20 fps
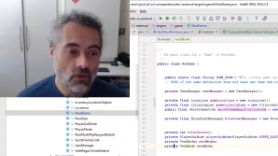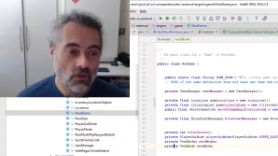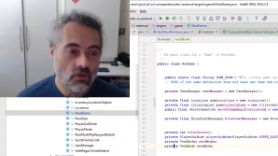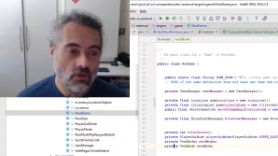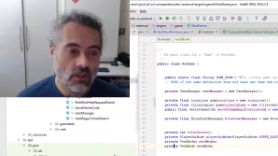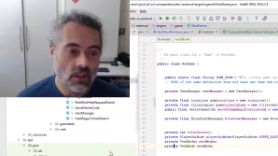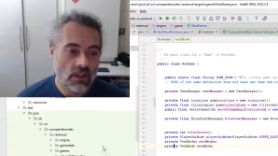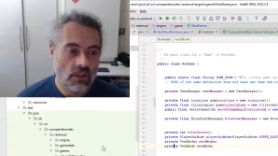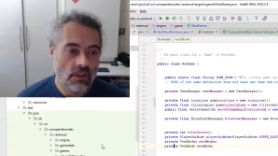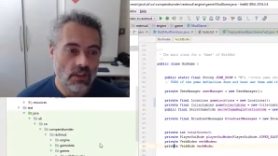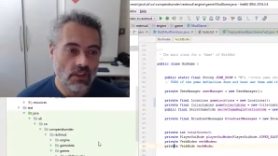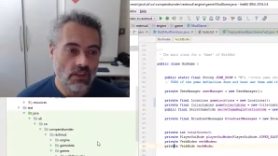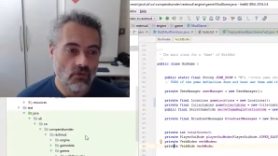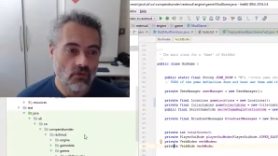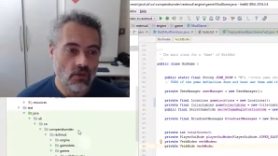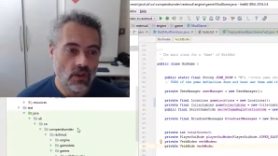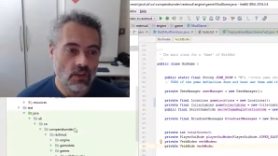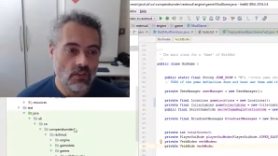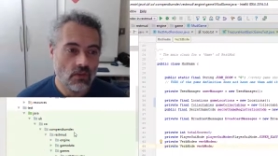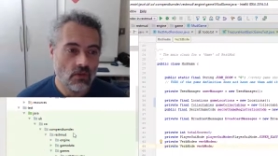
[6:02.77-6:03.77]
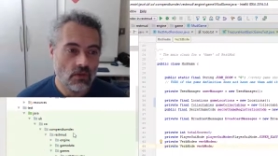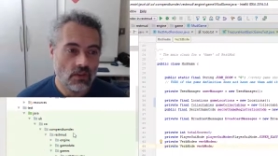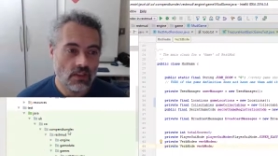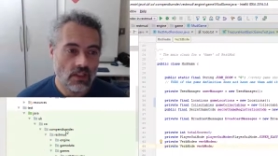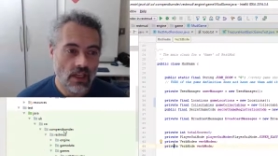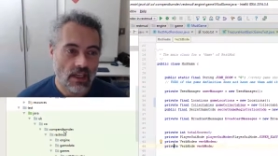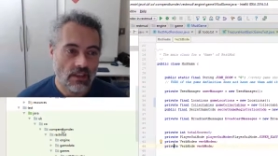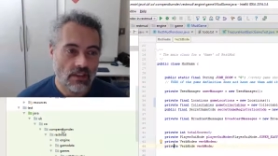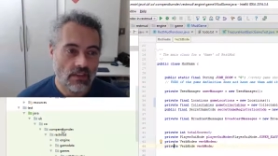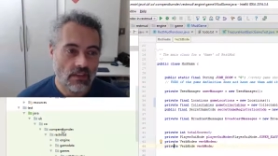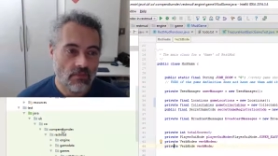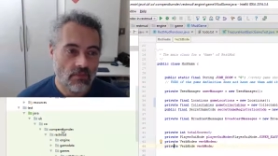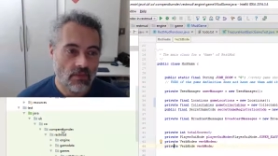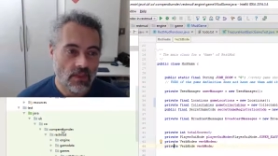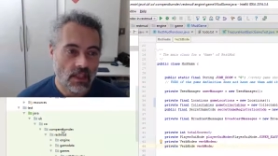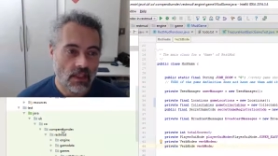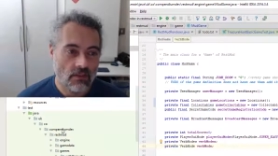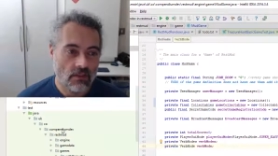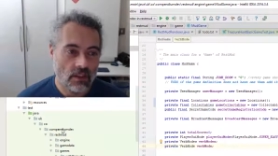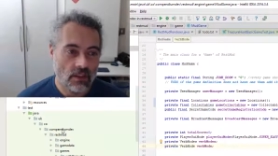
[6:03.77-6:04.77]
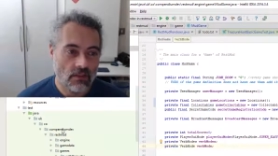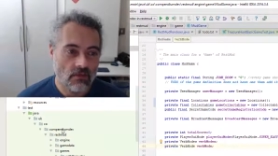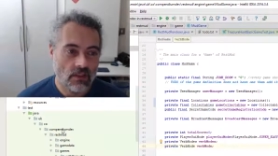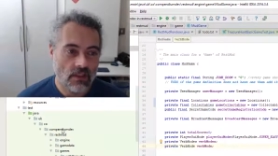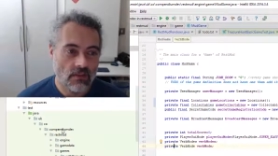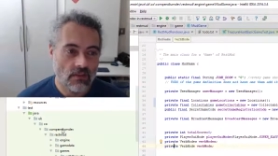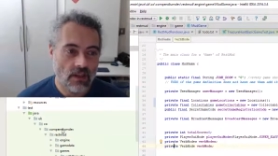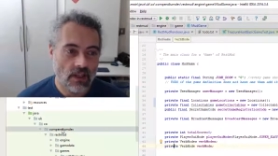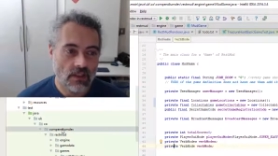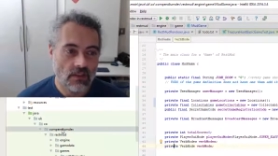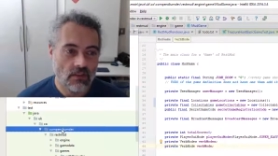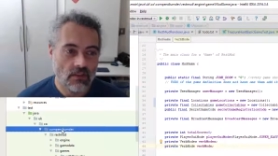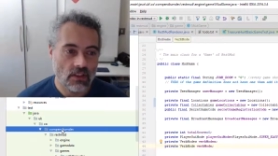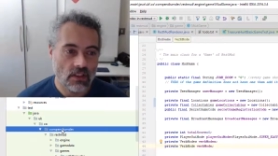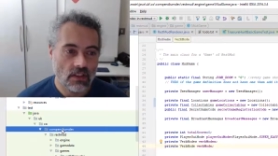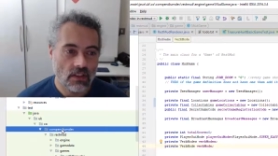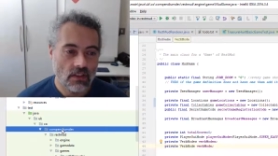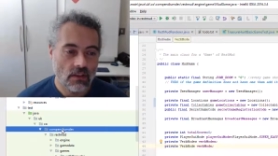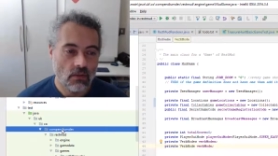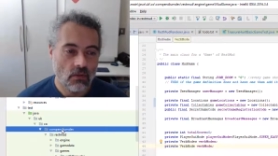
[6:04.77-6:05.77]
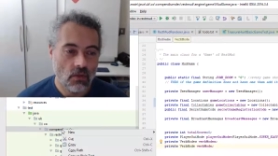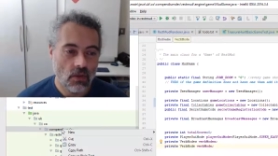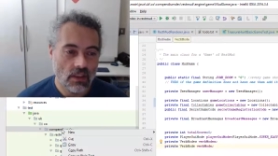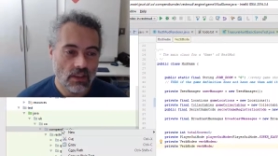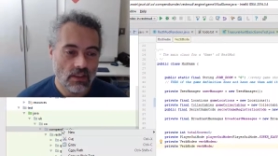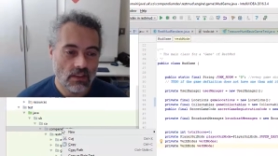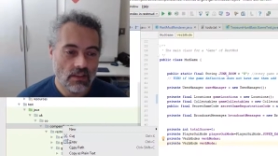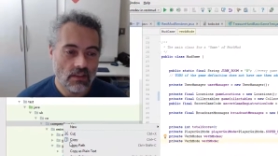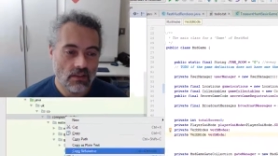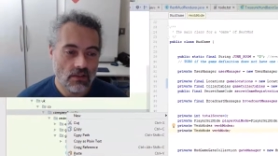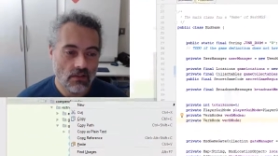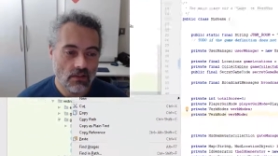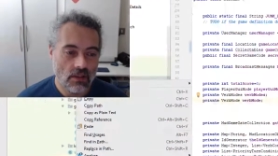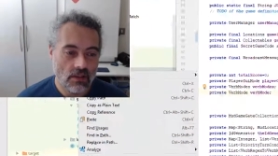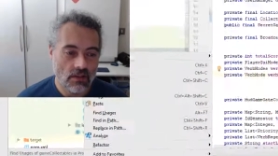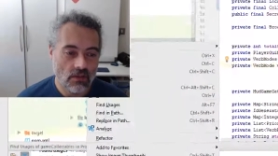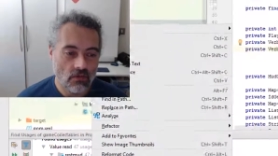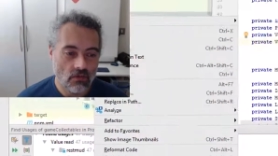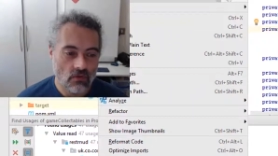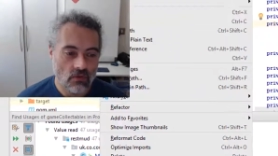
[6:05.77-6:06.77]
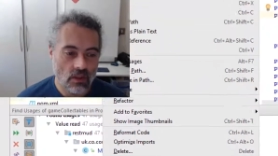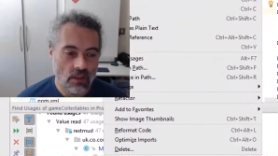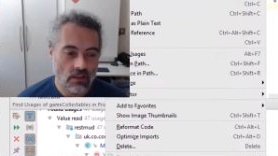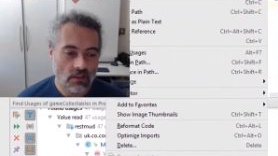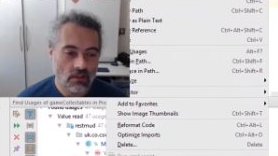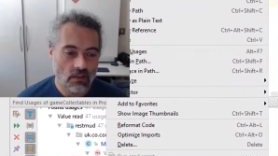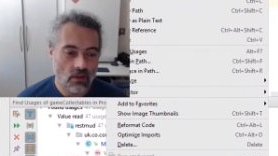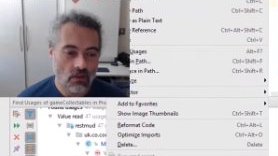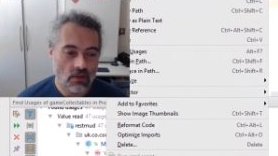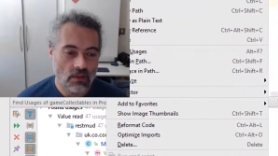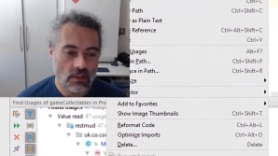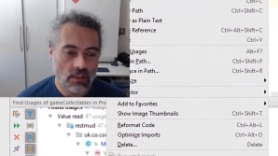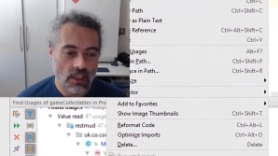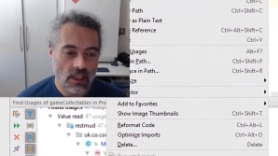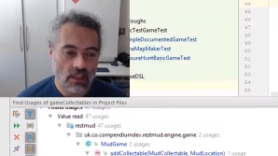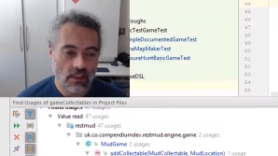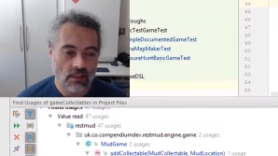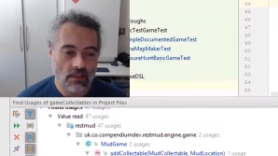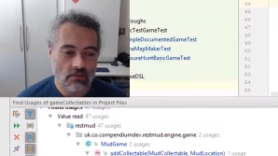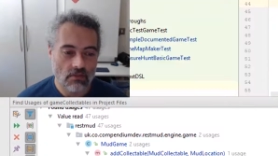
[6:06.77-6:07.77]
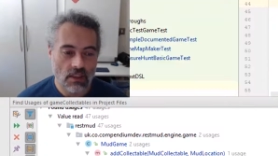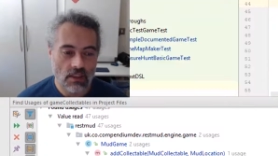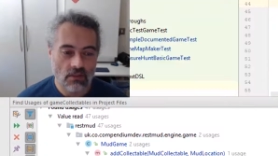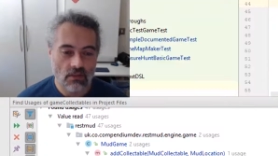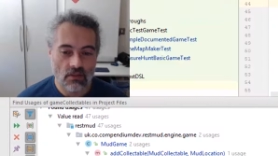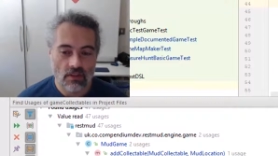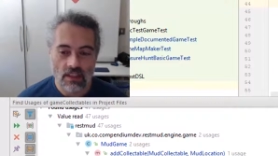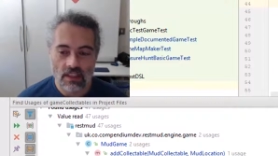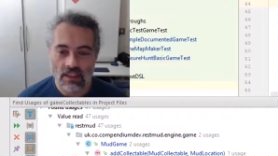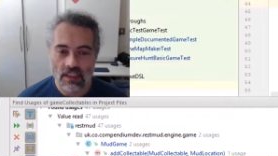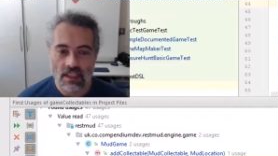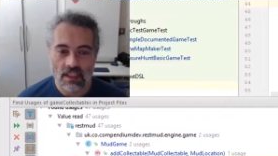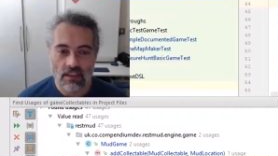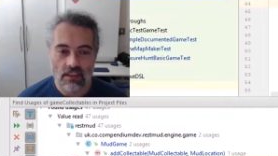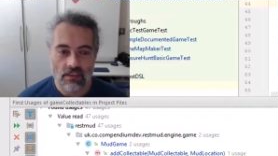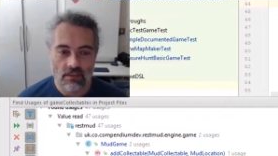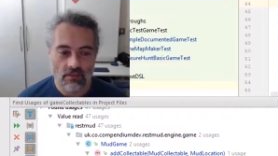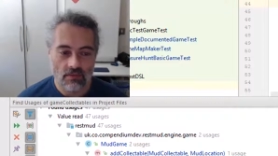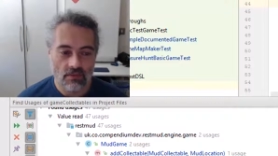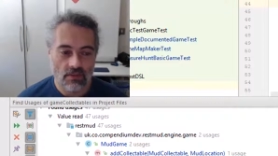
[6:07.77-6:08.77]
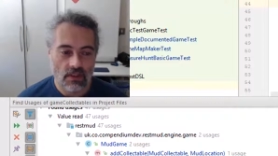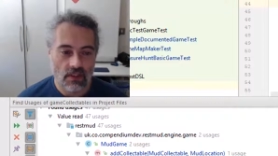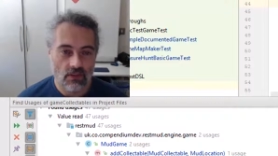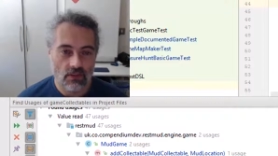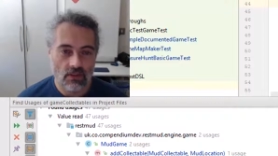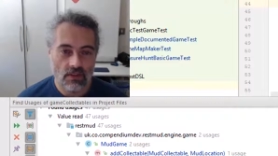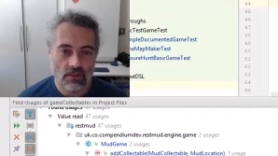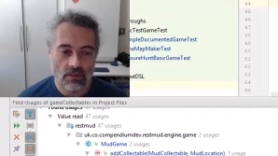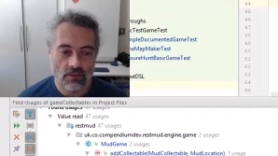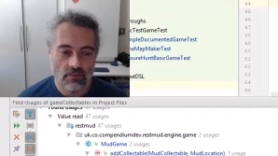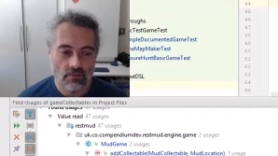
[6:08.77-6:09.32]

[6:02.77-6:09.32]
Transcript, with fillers: do first is run all the tests. I've done refactoring. What I need to do is run all the tests and make sure that that hasn't failed.